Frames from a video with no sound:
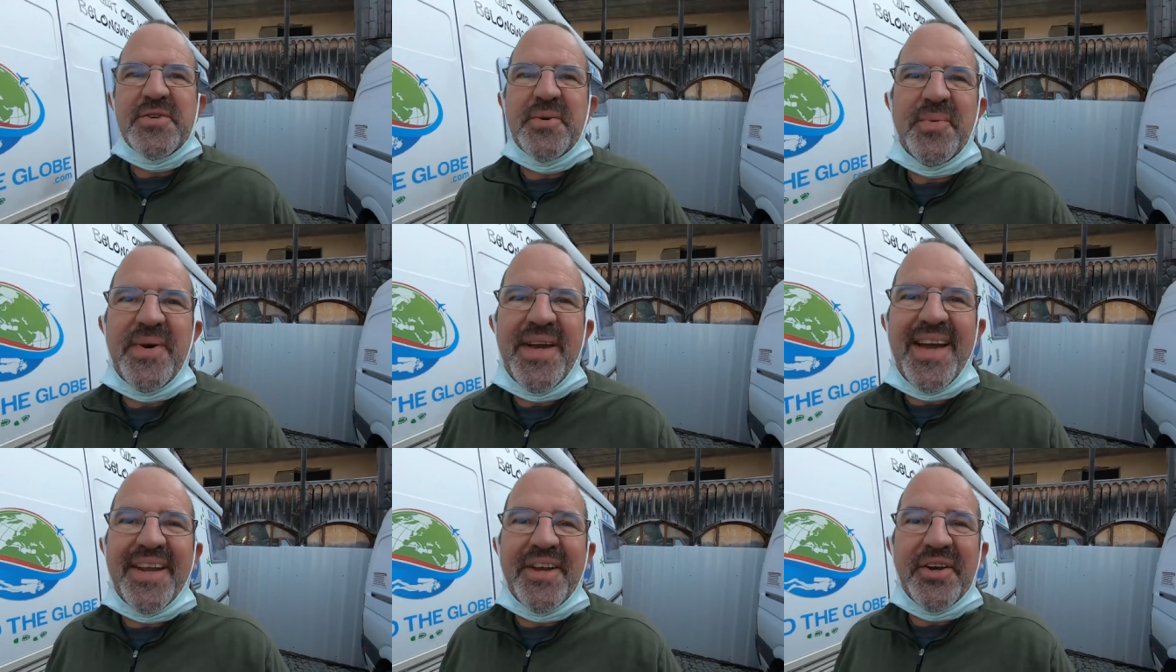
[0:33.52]

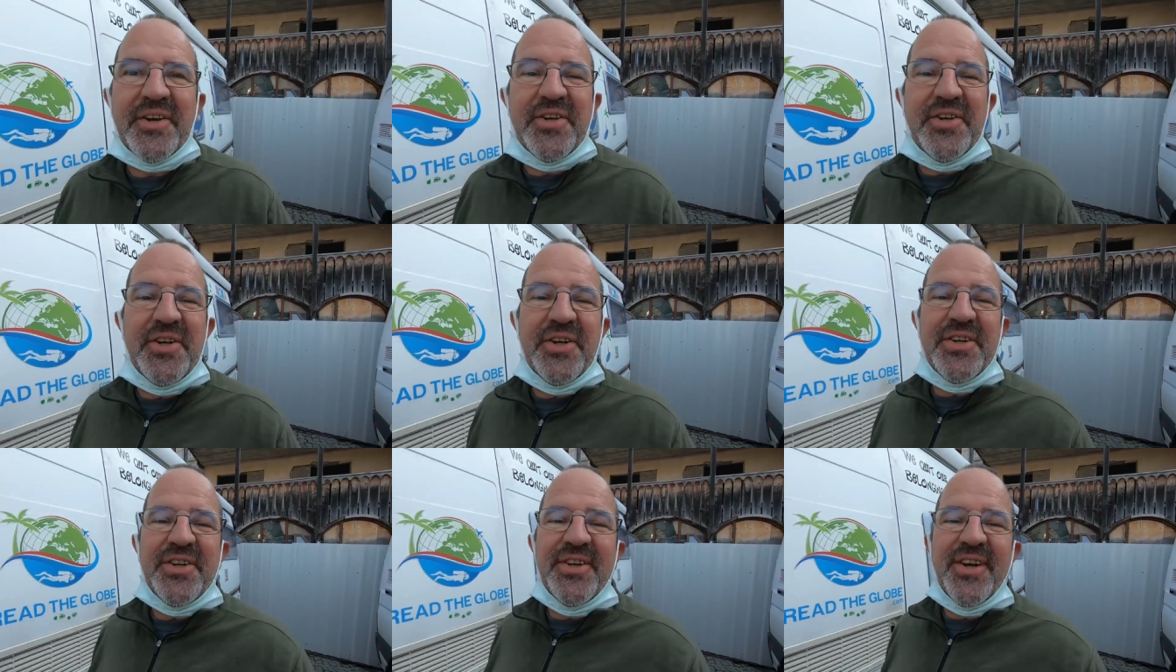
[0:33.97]
So we had a
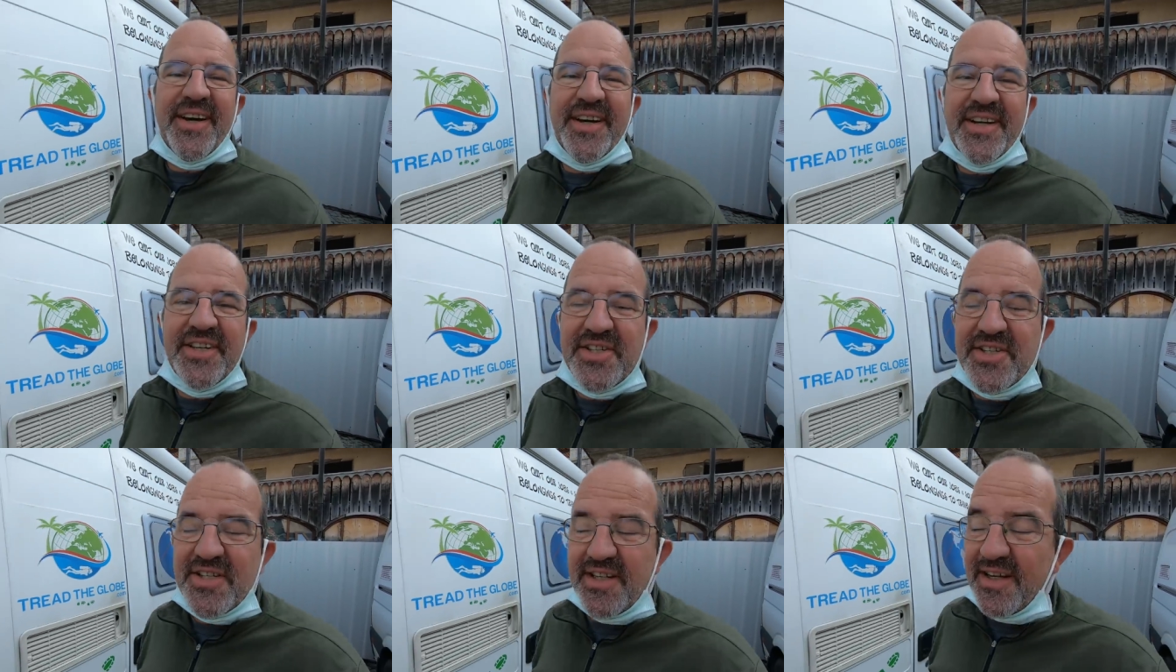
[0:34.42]
good
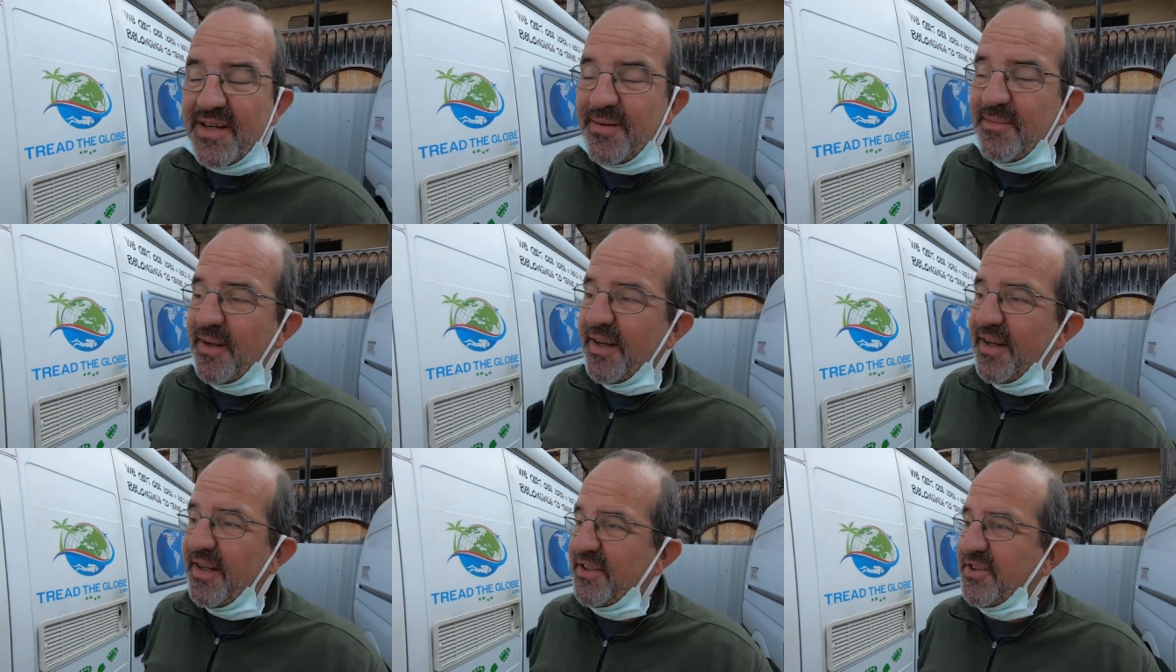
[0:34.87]
night's
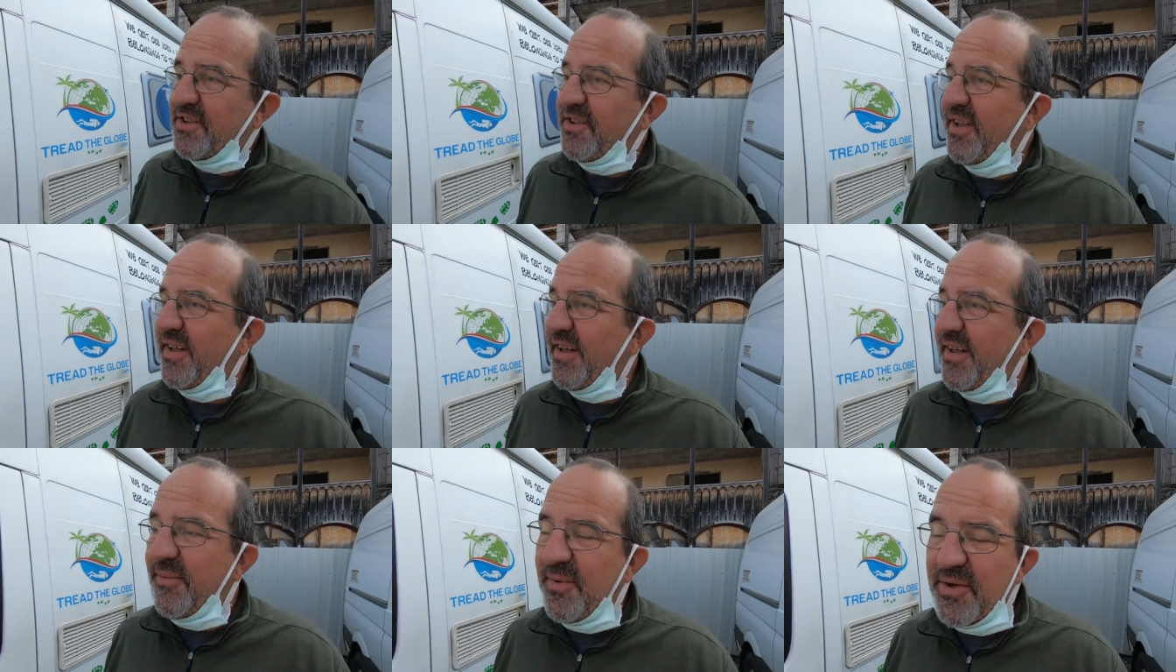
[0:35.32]
sleep last
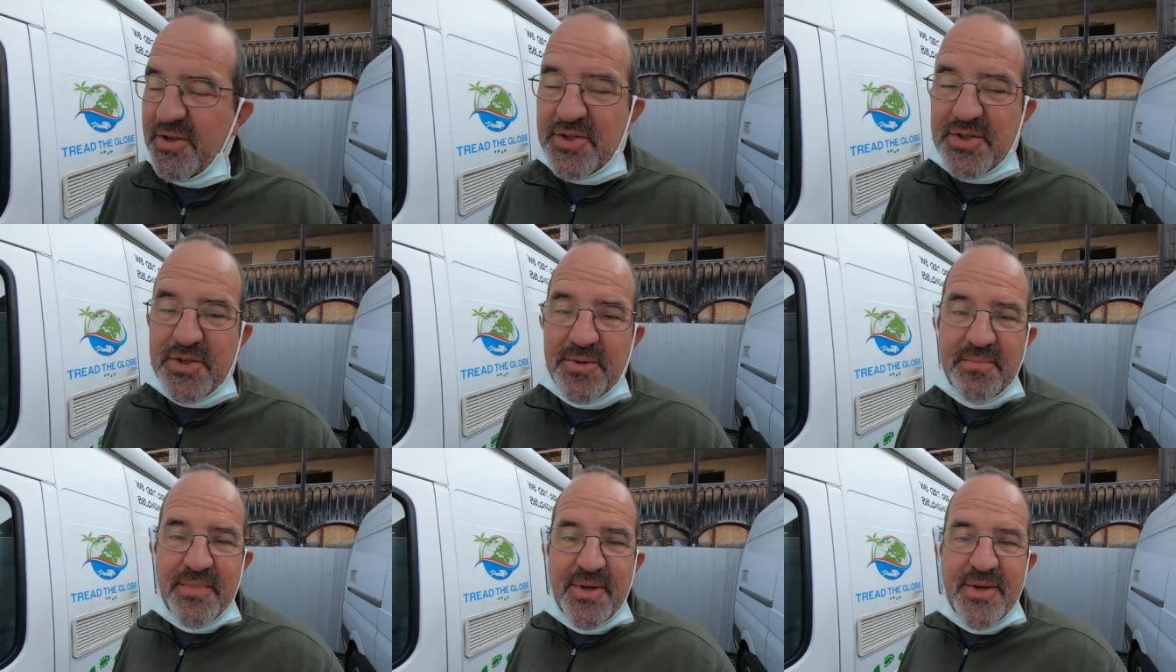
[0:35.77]
night
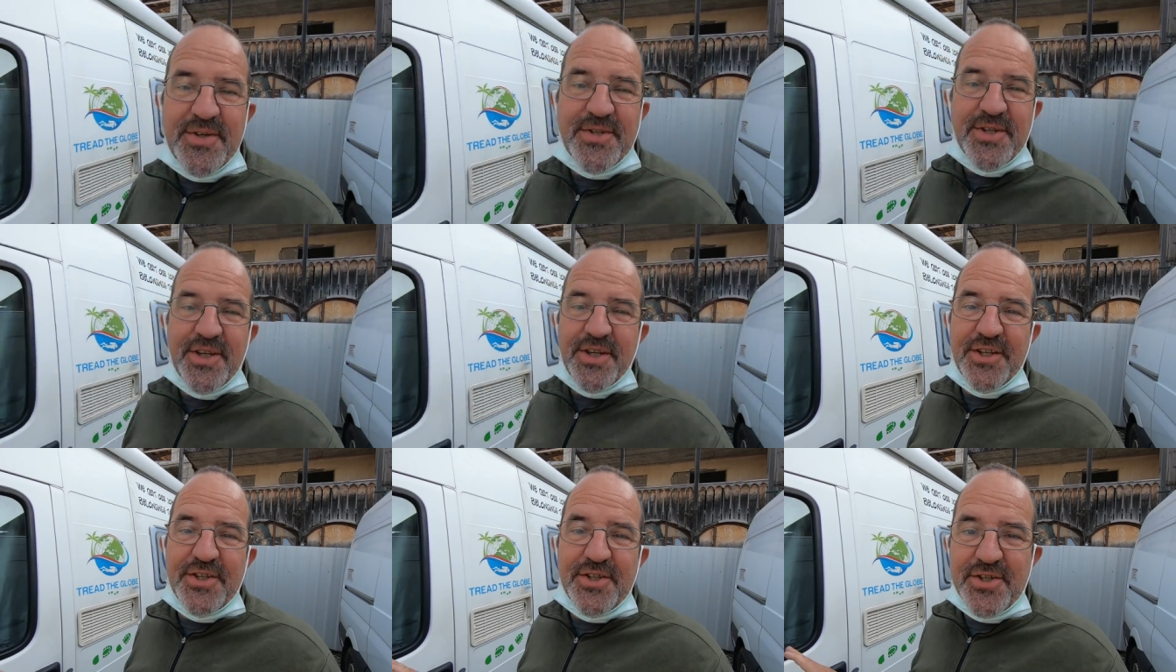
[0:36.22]
once the
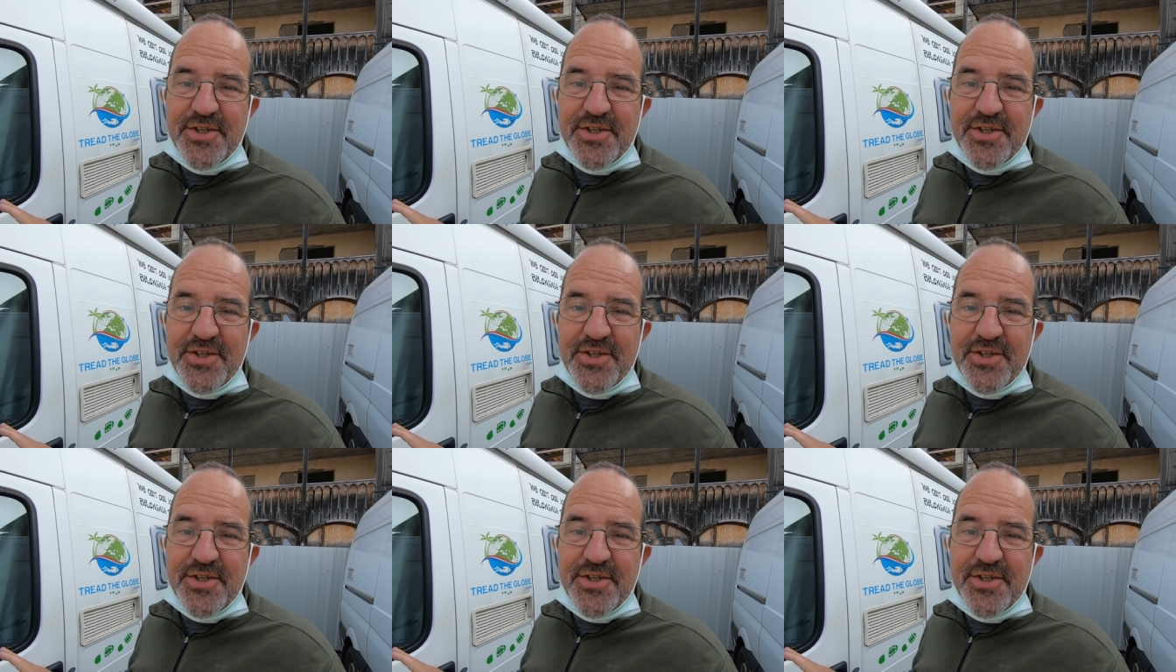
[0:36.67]
music